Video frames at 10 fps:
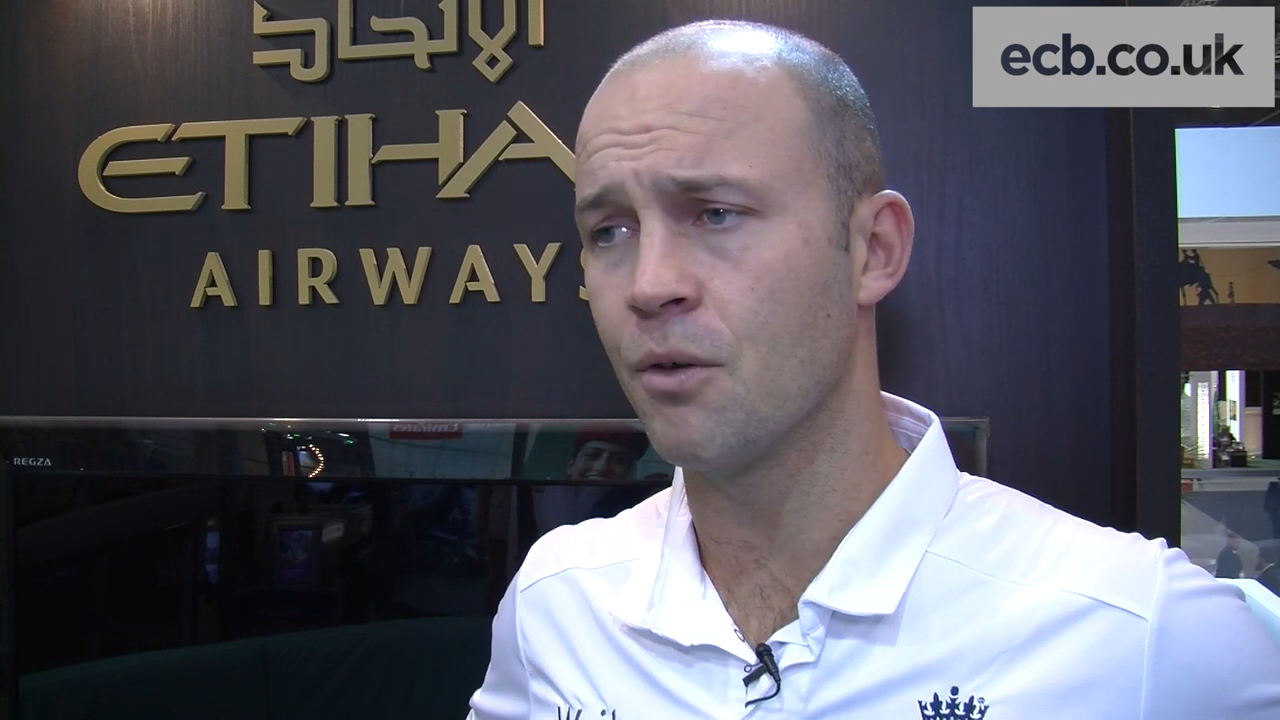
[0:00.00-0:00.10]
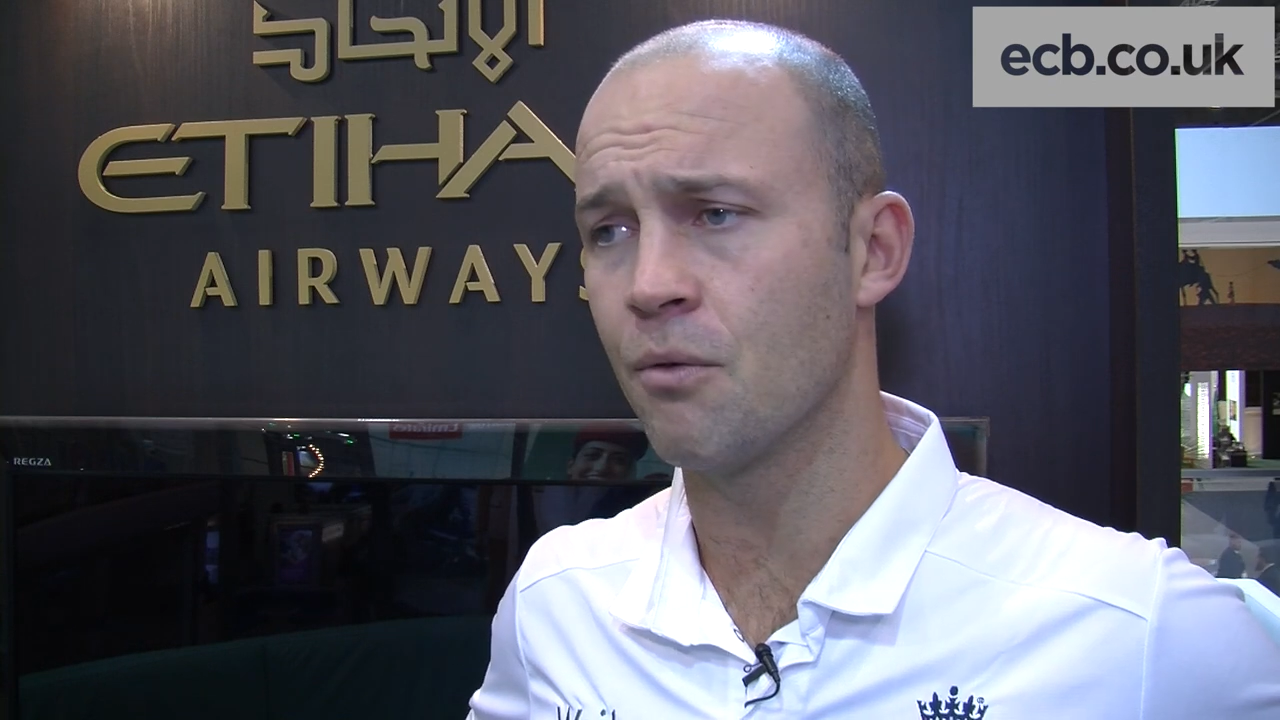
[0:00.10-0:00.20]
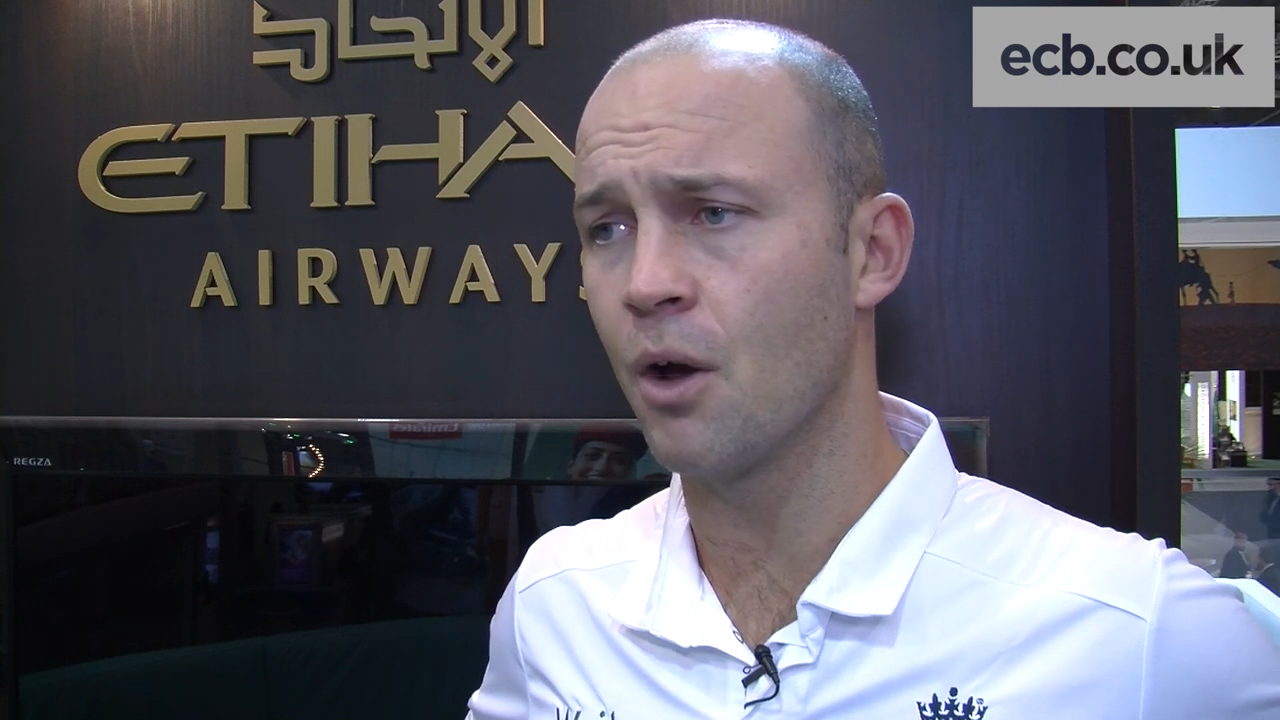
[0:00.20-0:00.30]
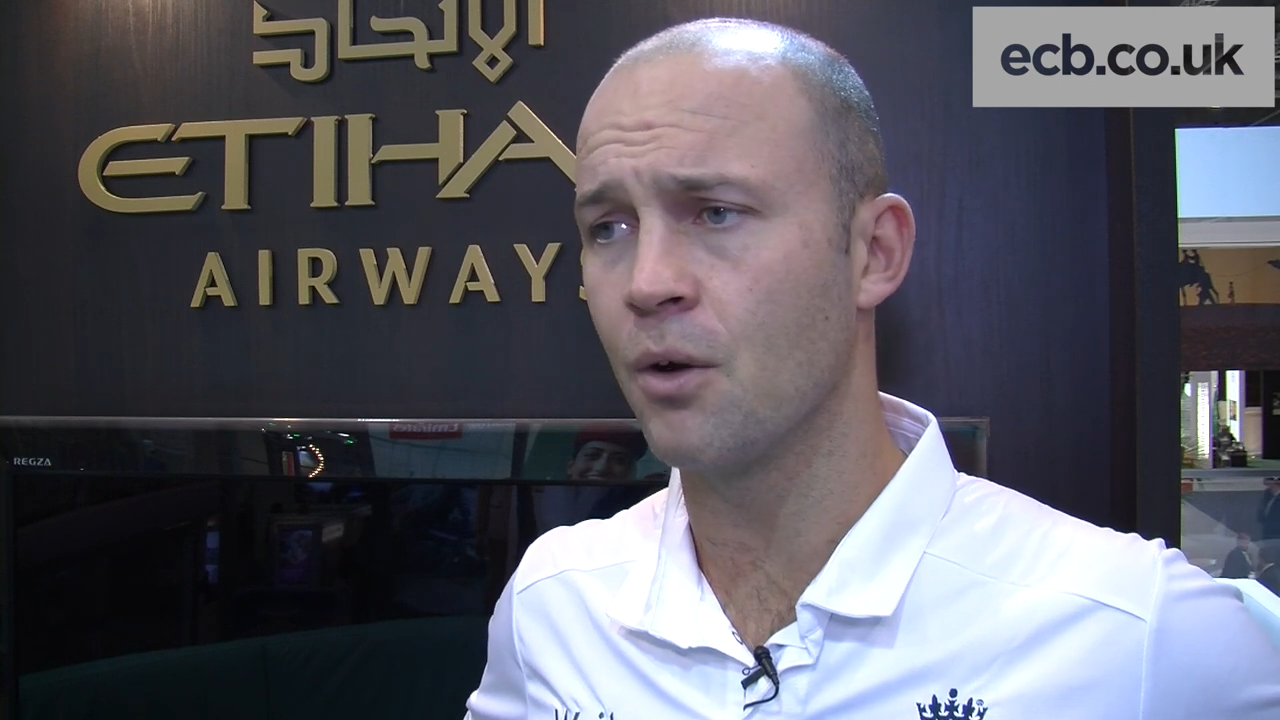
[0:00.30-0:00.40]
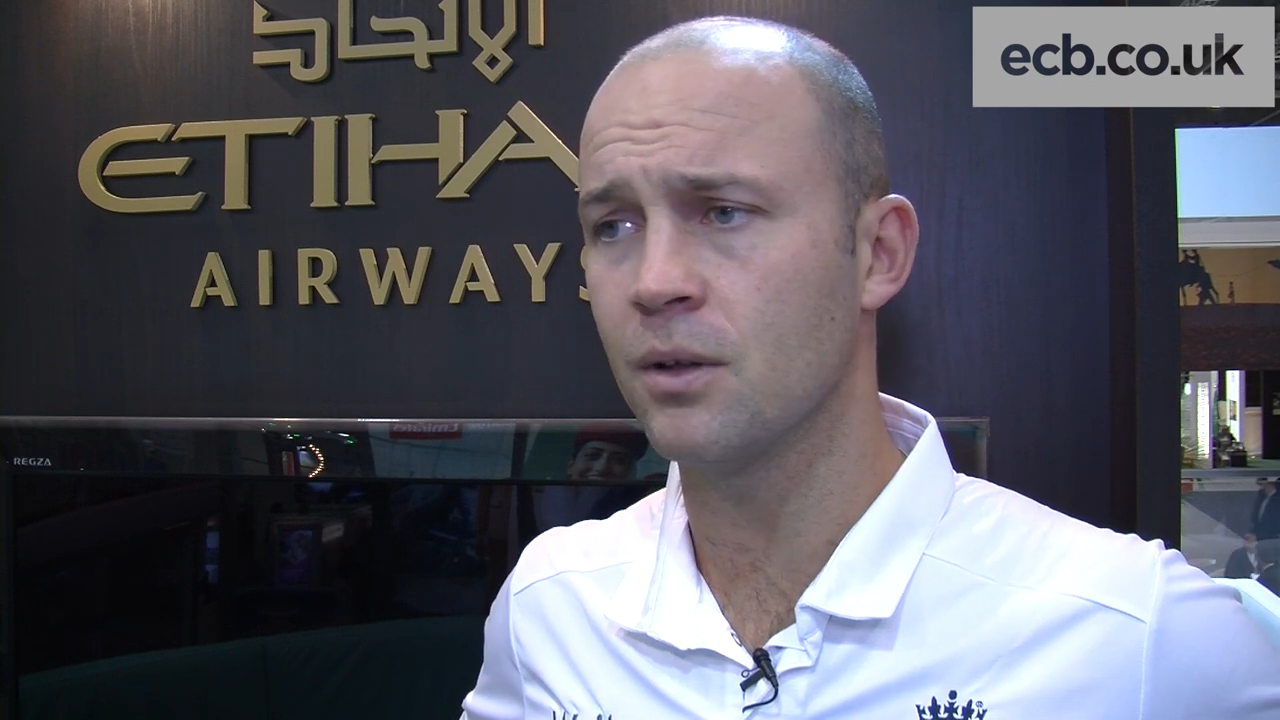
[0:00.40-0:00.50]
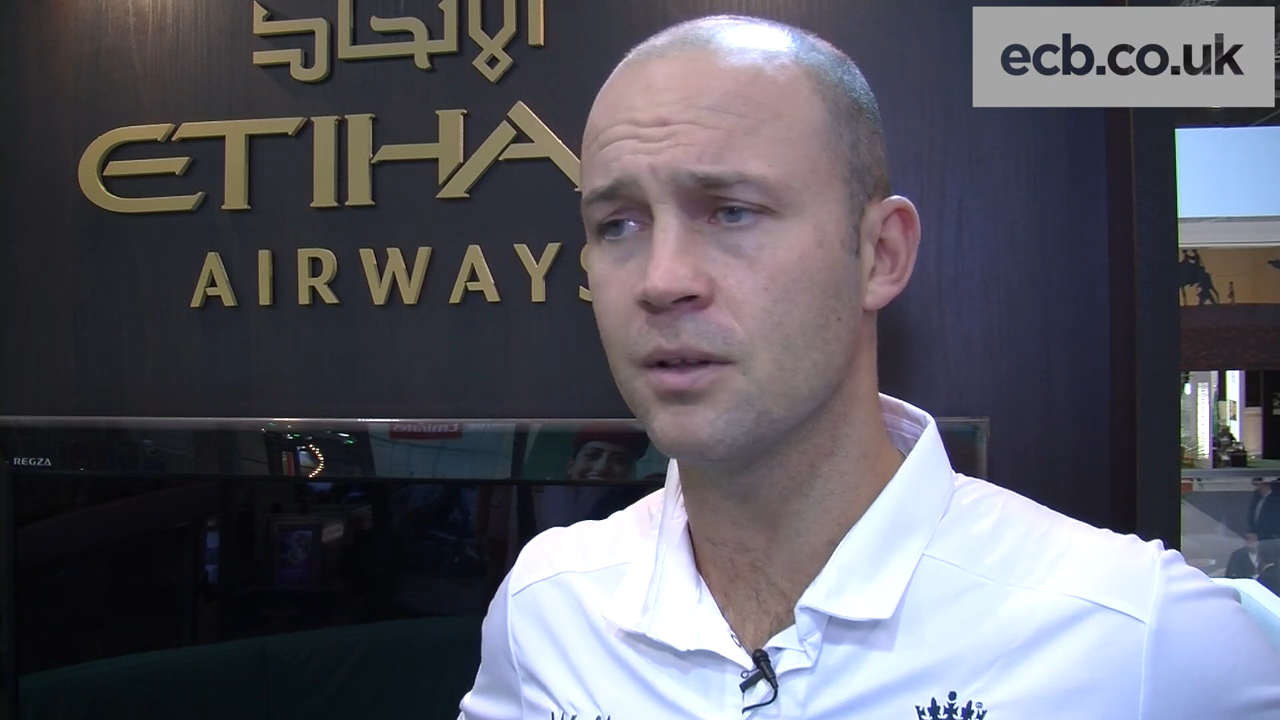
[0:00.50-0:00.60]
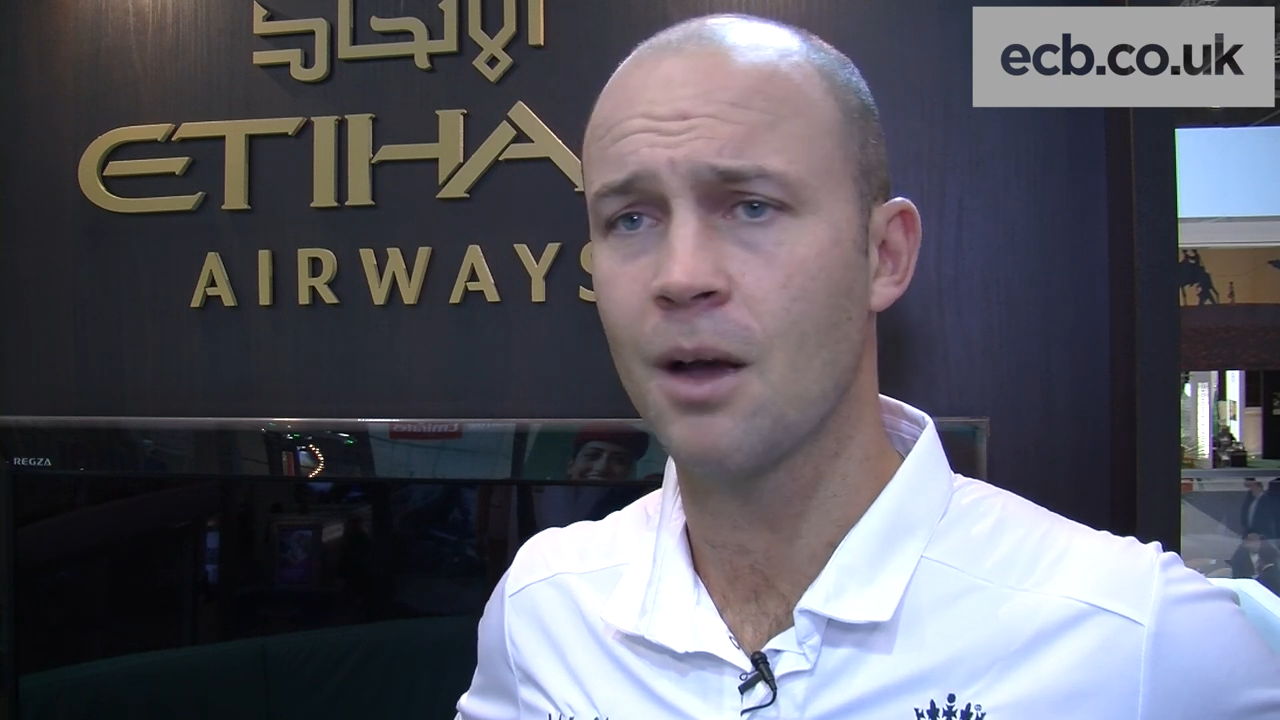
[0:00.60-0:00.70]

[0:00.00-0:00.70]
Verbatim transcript: on the road all the